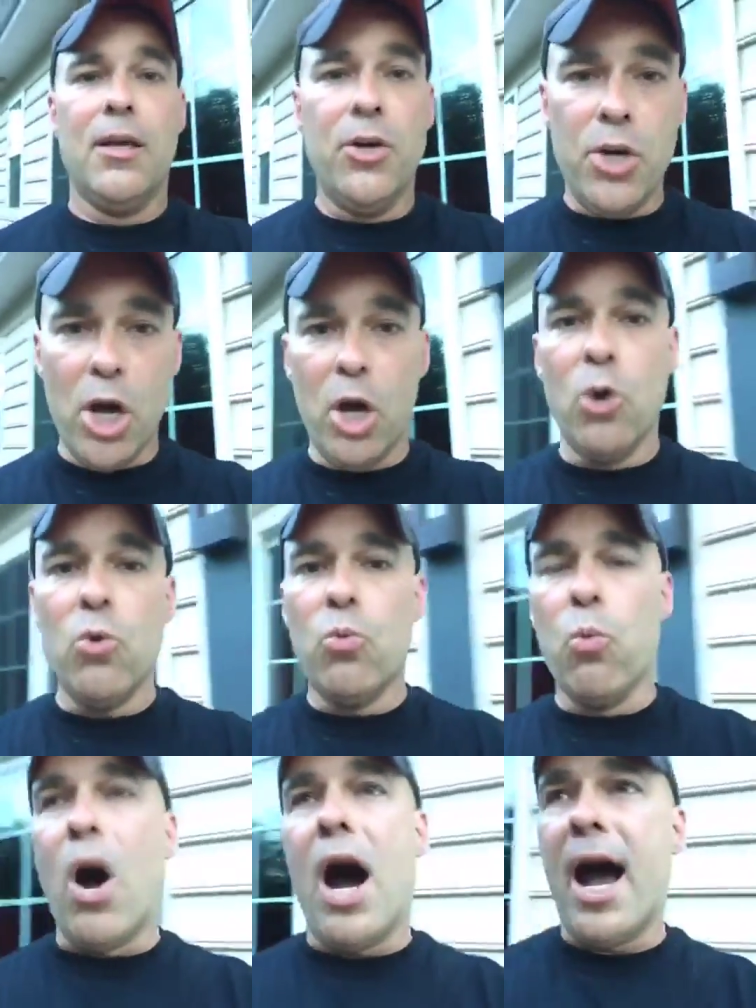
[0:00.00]
Know
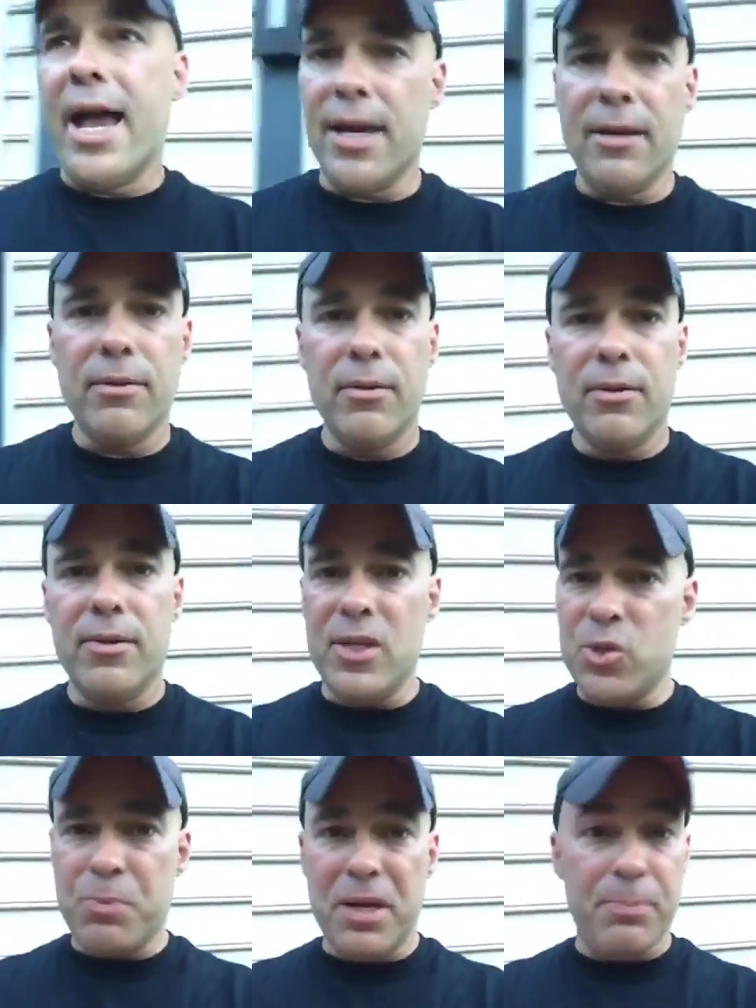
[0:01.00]
why
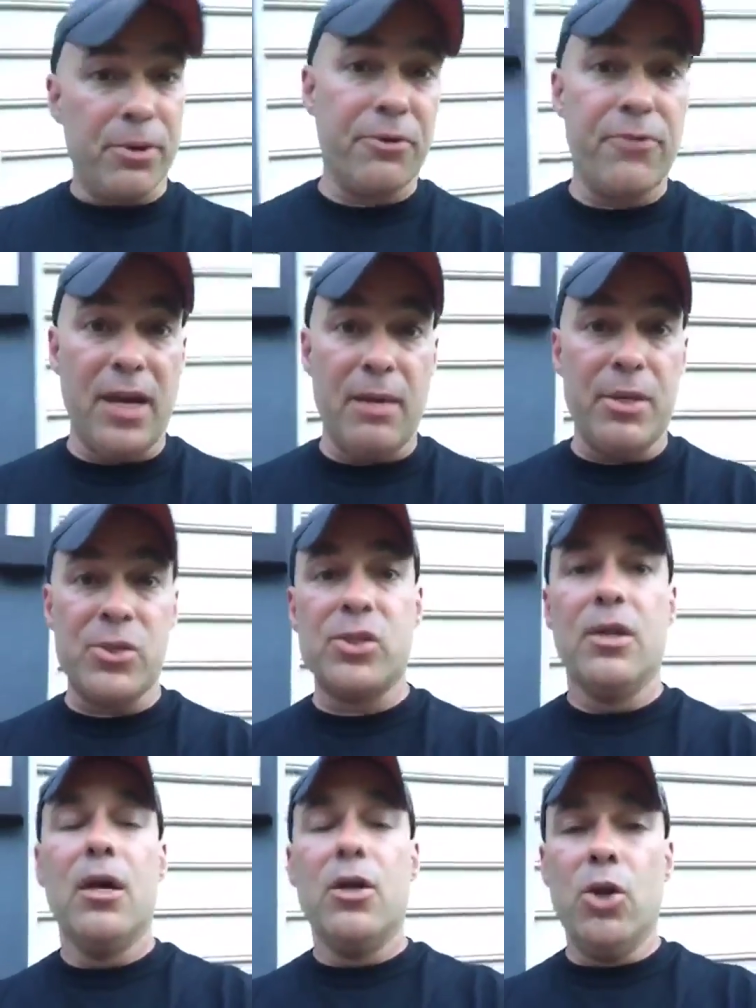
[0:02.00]
these people are
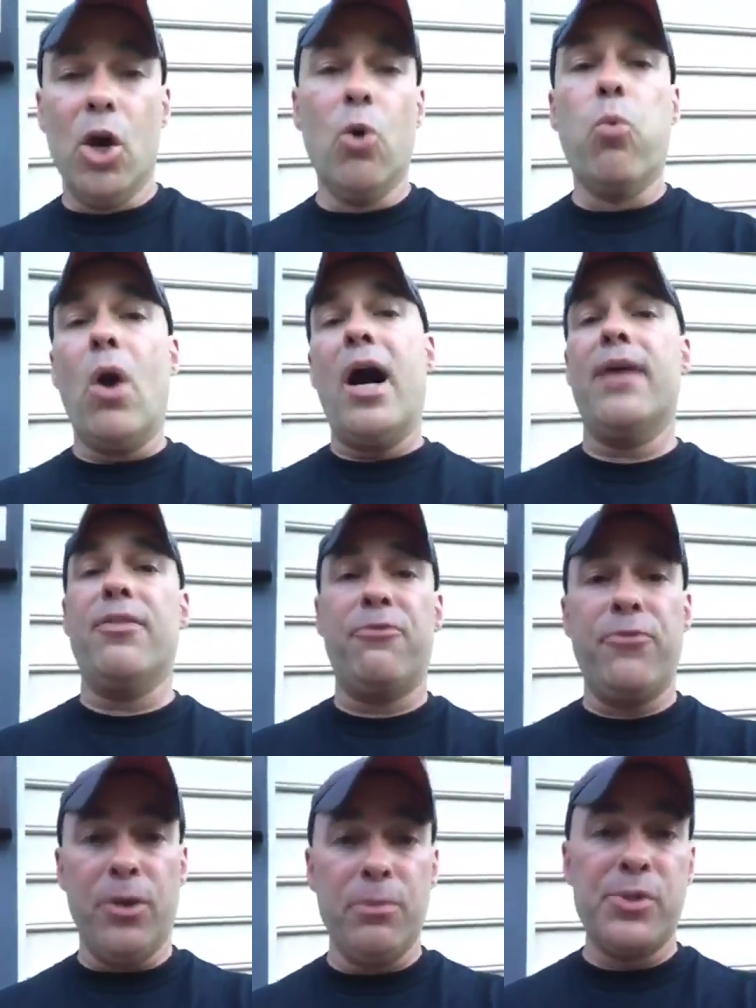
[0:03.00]
famous. Know why the
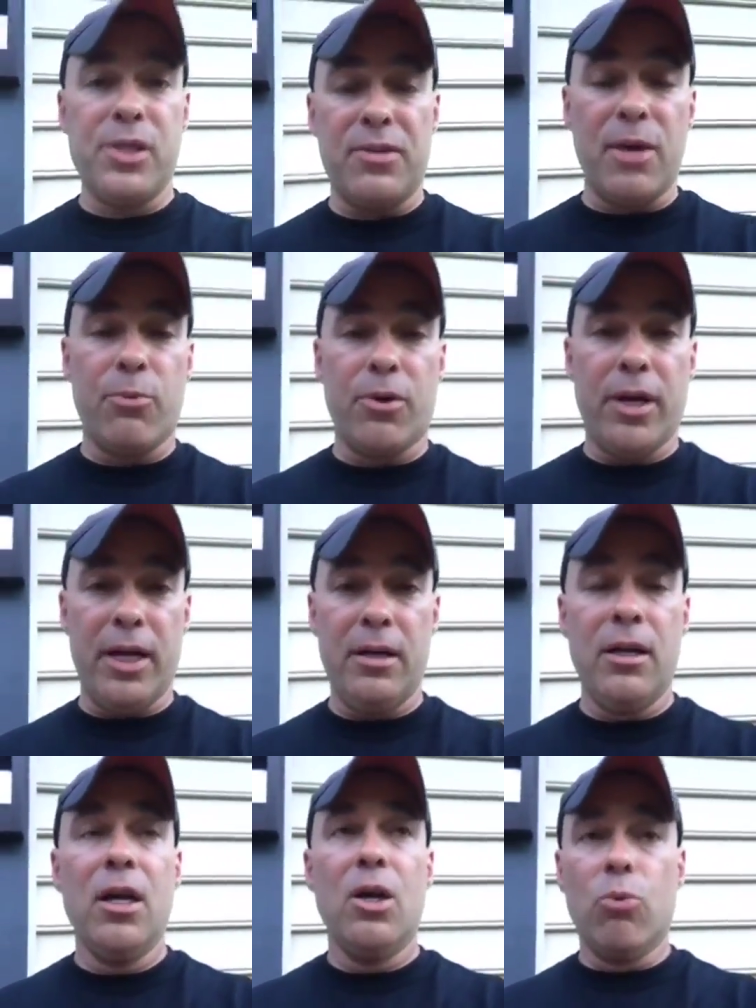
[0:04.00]
films that they were
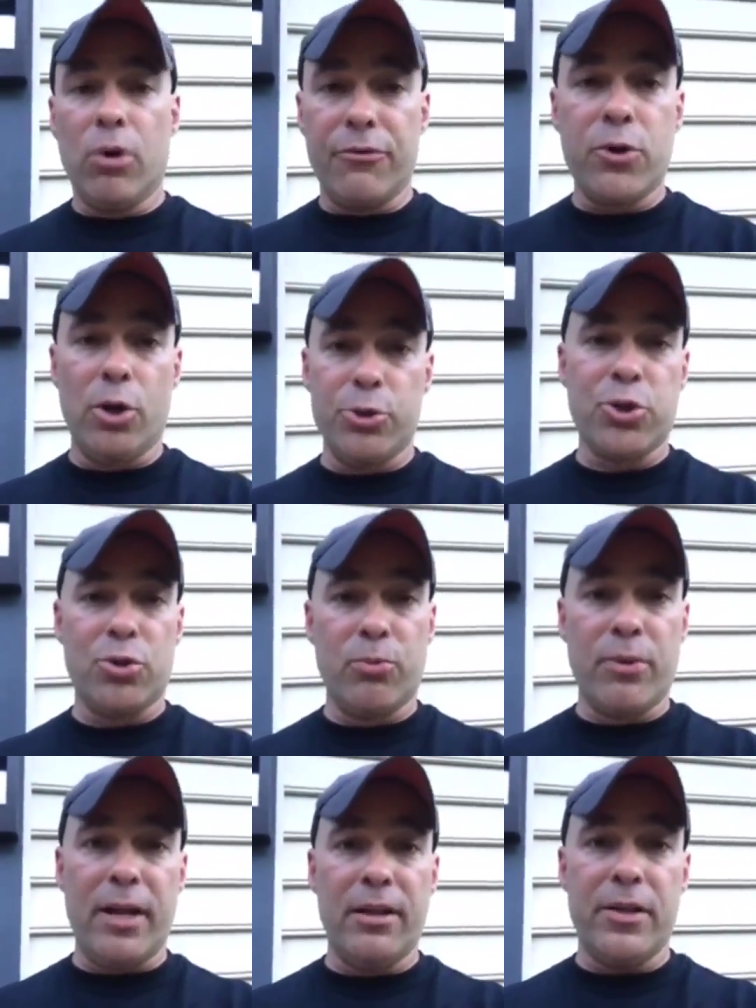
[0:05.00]
in were of cultural
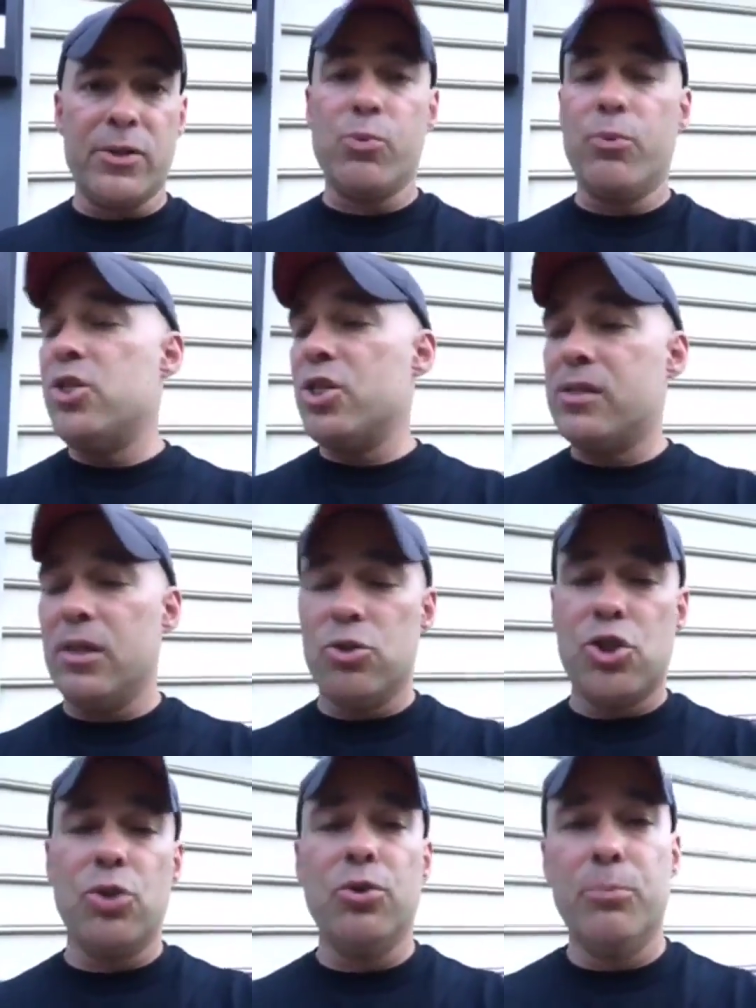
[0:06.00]
relevance. We just
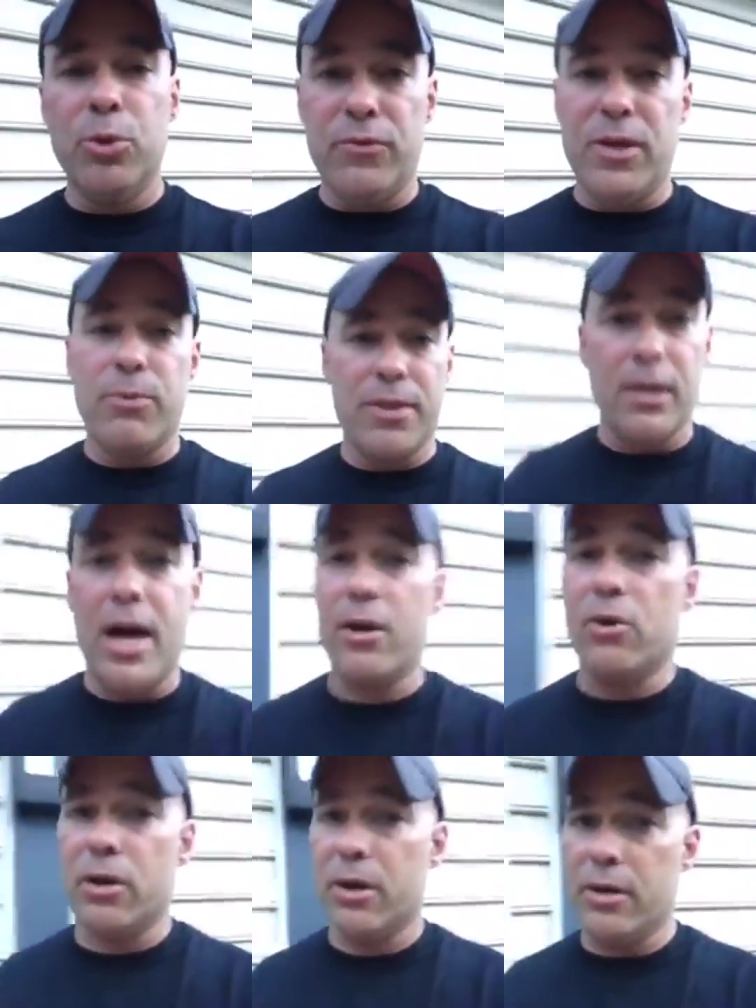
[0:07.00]
didn't shoot a movie with a lot
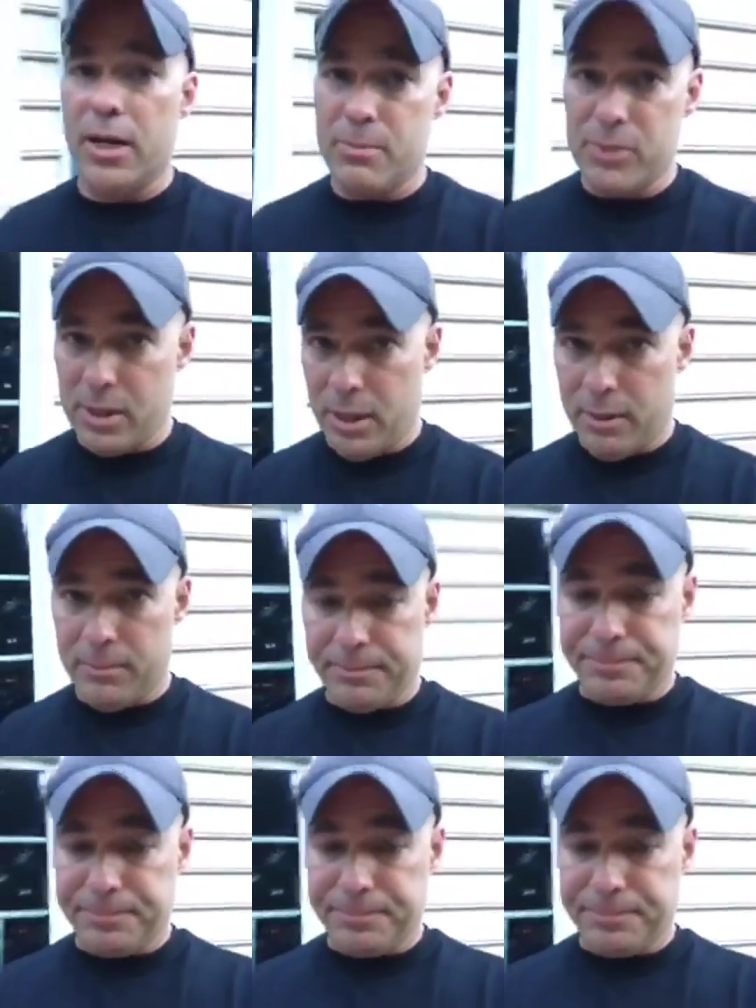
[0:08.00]
of horror names in it.